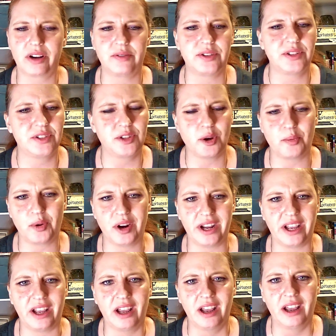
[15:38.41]
It was so
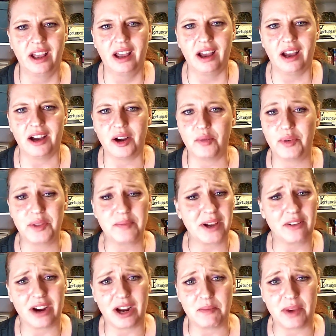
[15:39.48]
pretty. Uh, with my
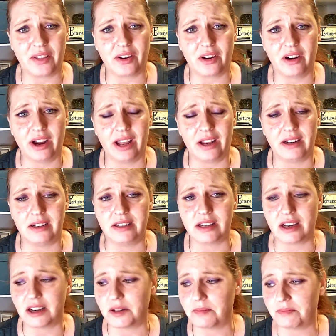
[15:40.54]
grandmother, and
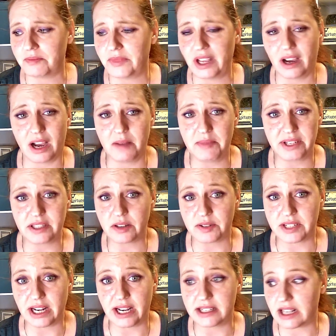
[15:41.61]
um, yeah, I miss
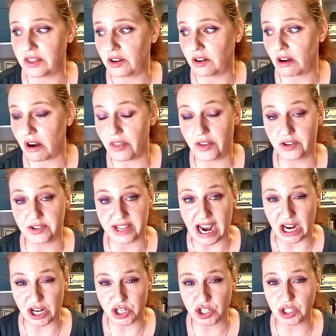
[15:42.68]
those days. And there are, there's
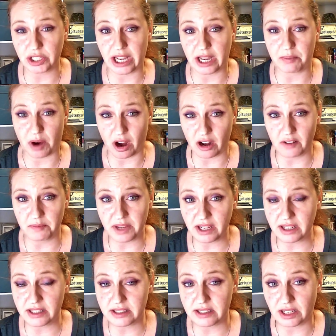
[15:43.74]
actually a part of me
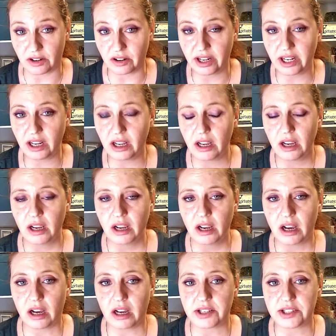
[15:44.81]
considering
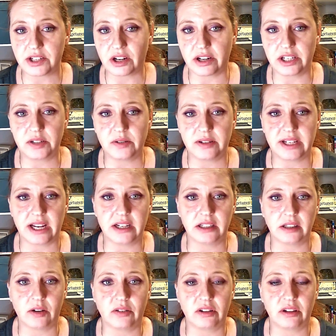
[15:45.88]
uh, starting to attend a
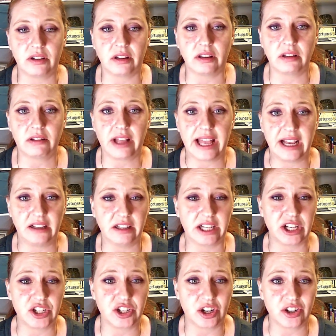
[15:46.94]
local
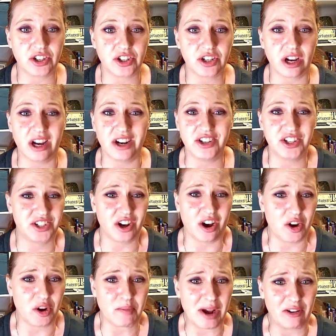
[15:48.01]
Anglican church uh, just to
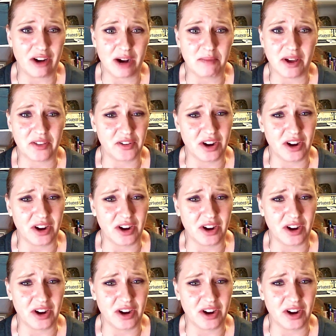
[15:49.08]
honor my grandmother.